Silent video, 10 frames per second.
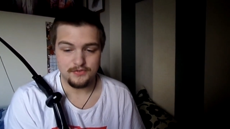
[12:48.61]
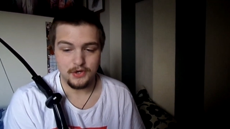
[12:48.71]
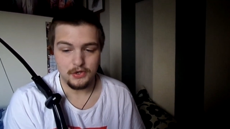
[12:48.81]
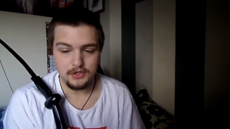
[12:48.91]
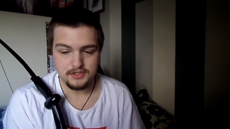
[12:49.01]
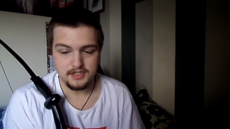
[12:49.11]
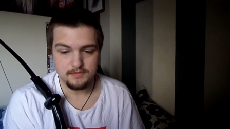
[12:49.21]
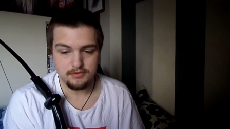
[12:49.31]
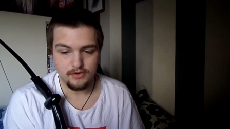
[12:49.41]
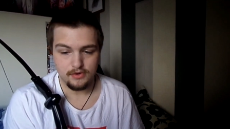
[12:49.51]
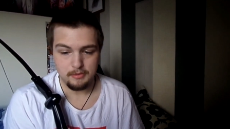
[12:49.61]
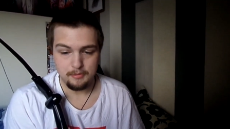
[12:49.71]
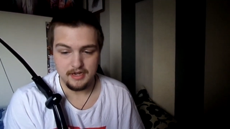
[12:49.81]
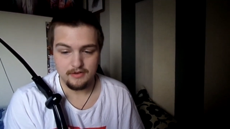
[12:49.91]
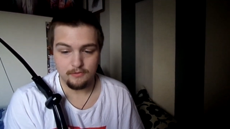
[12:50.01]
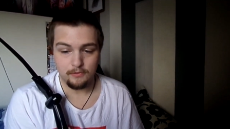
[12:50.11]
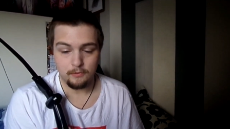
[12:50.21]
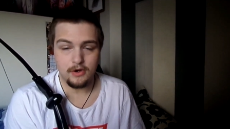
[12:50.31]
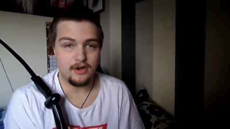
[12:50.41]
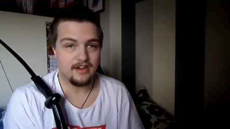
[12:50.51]
of course, that's brought up. I mean,
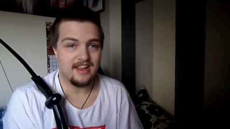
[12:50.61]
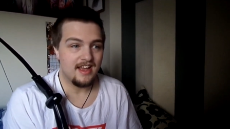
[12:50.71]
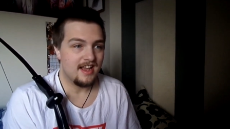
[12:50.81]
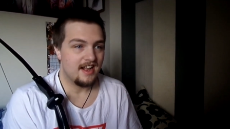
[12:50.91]
one,